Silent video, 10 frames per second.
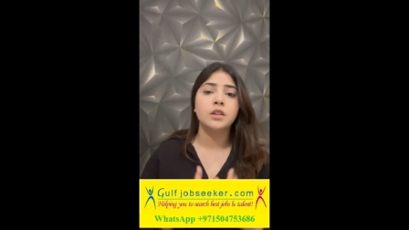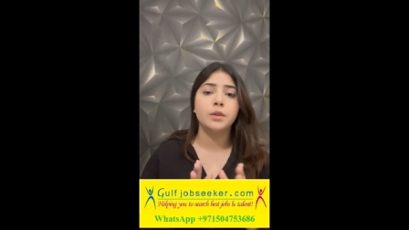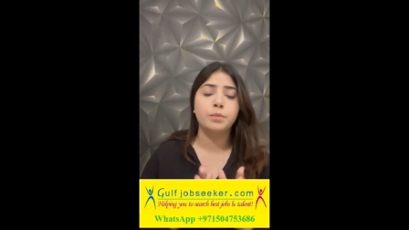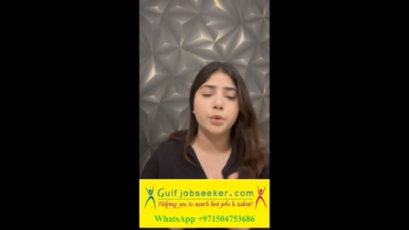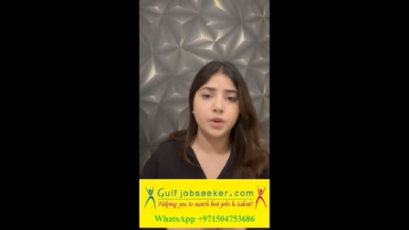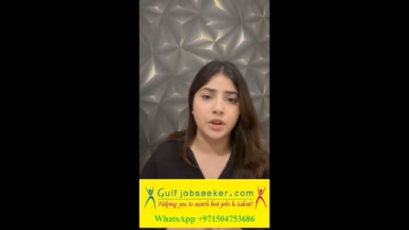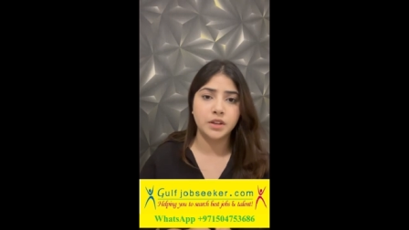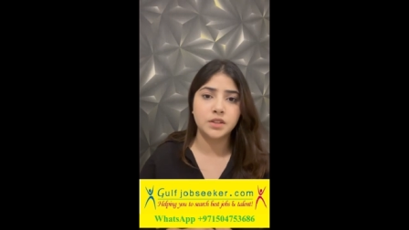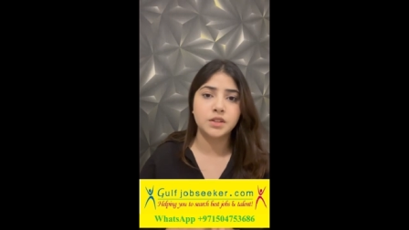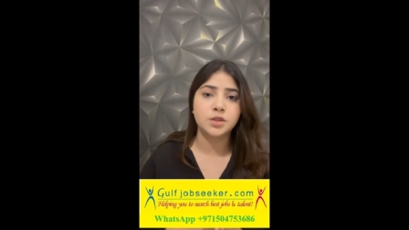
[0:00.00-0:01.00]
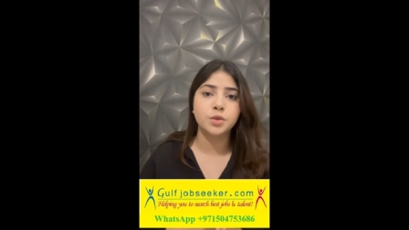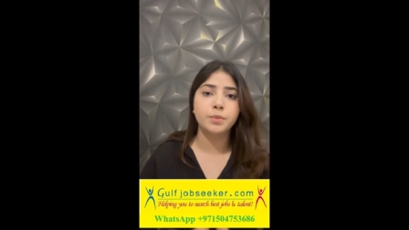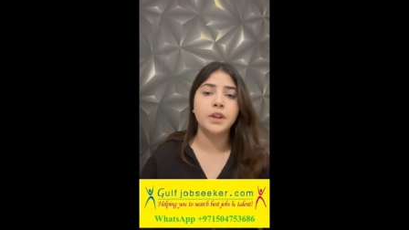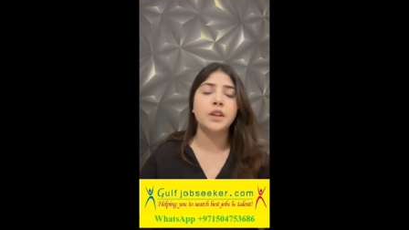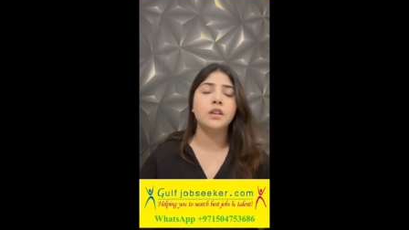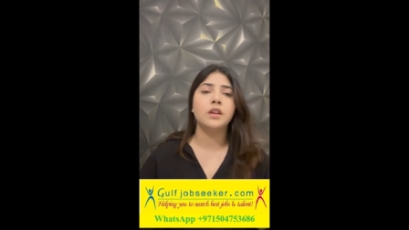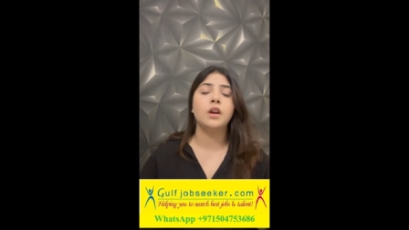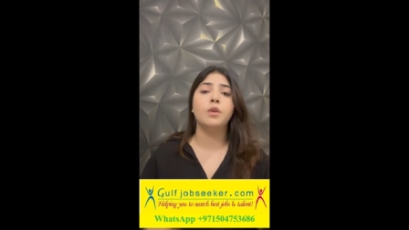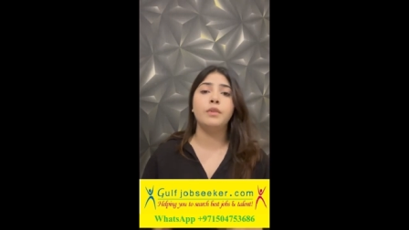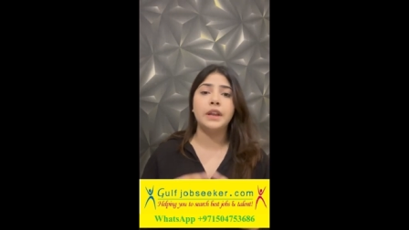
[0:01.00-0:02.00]
the products to be
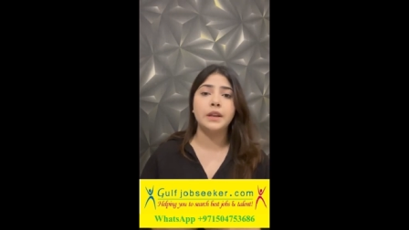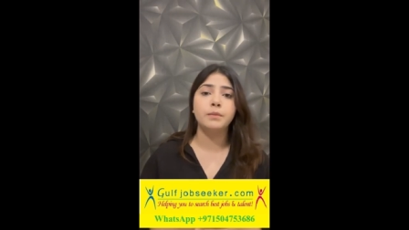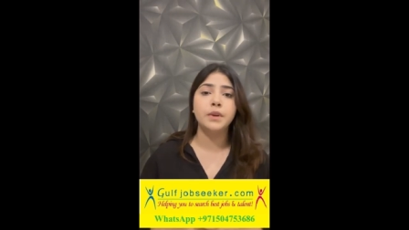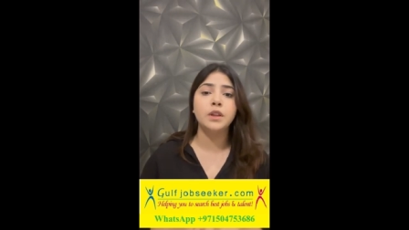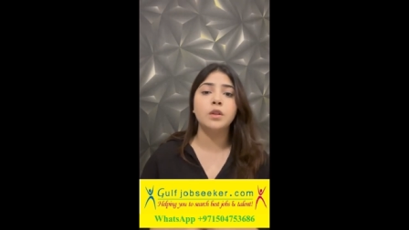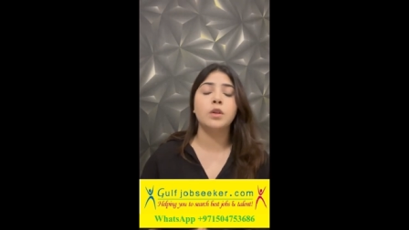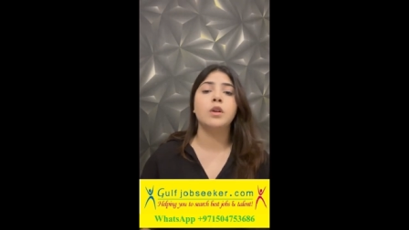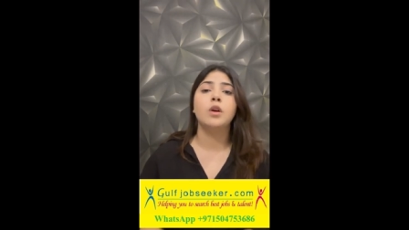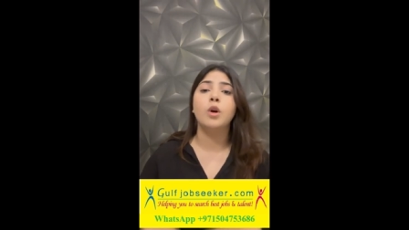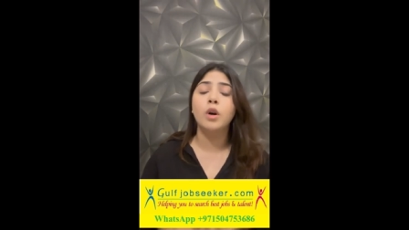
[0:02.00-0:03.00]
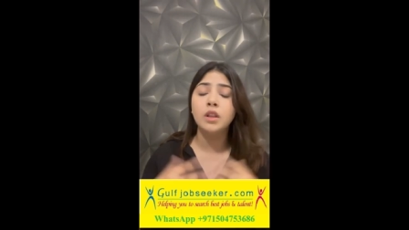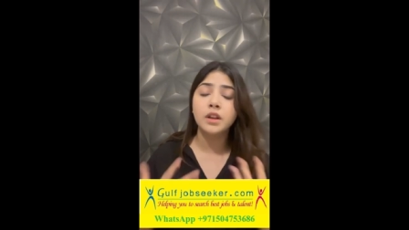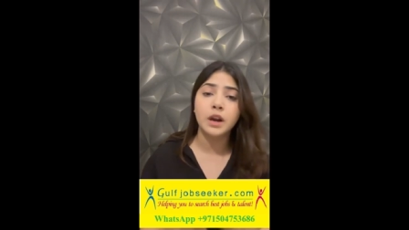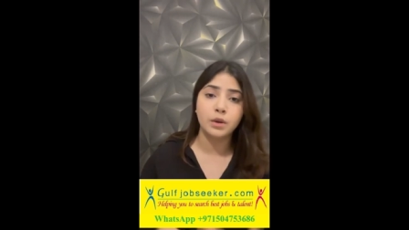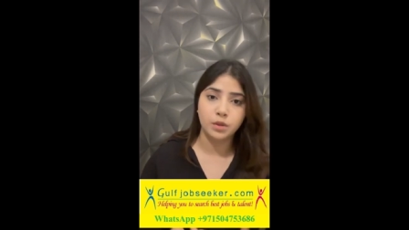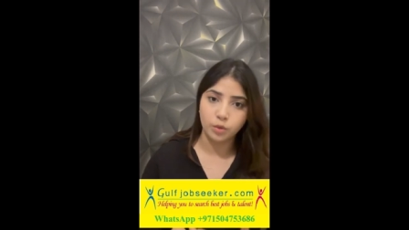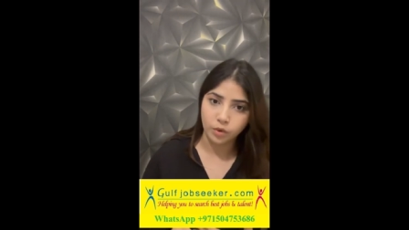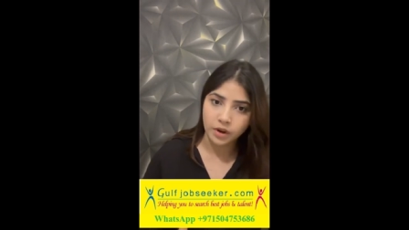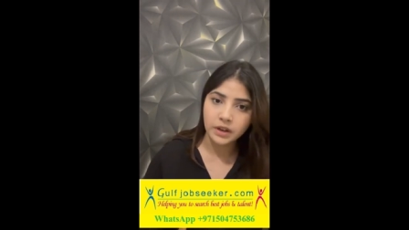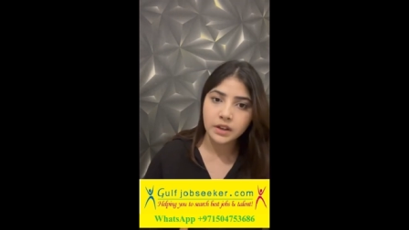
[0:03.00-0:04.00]
available all around the
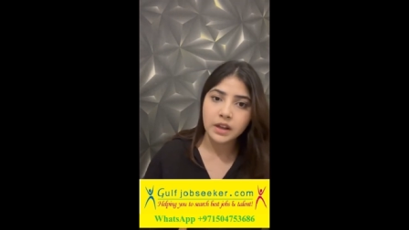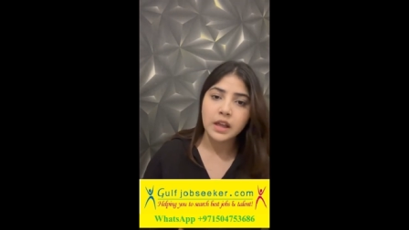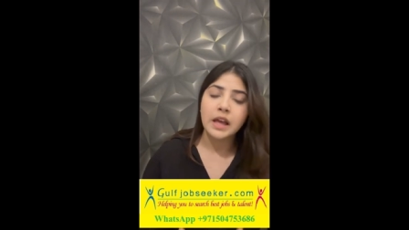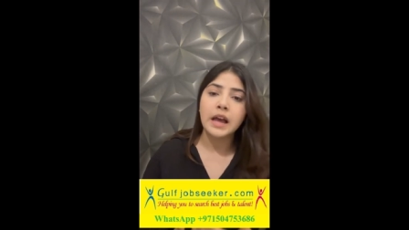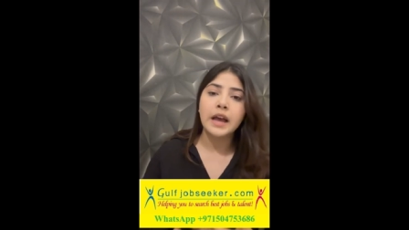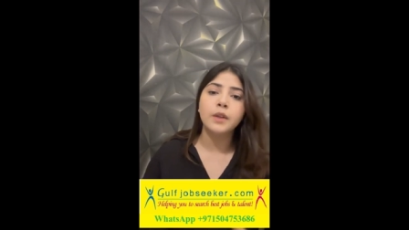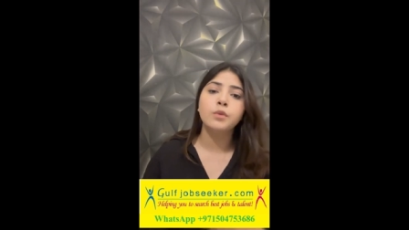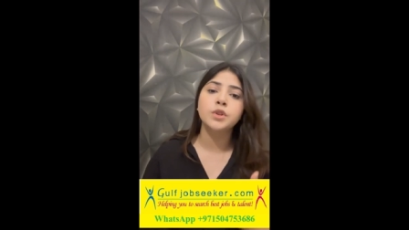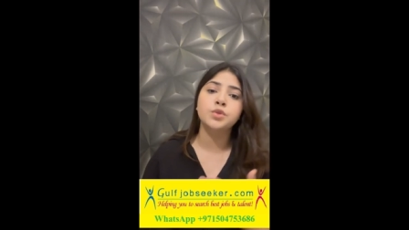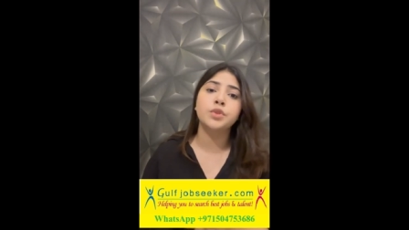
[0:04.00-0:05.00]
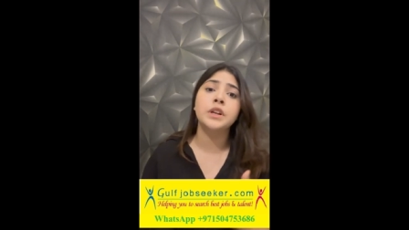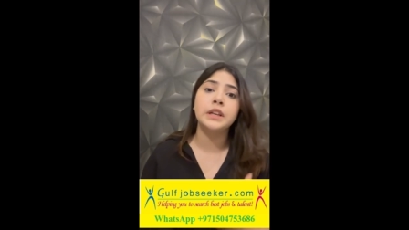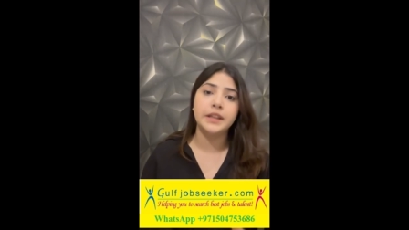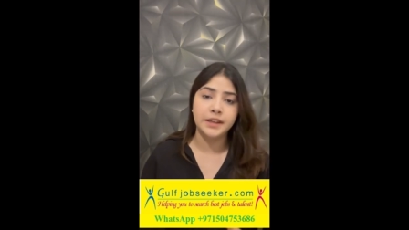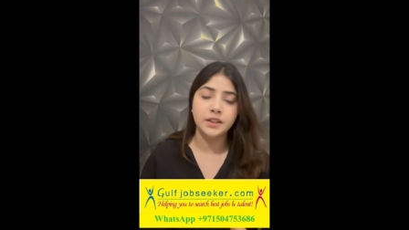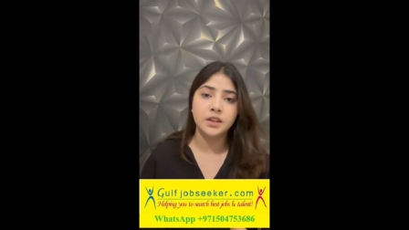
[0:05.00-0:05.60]
world, and which would lead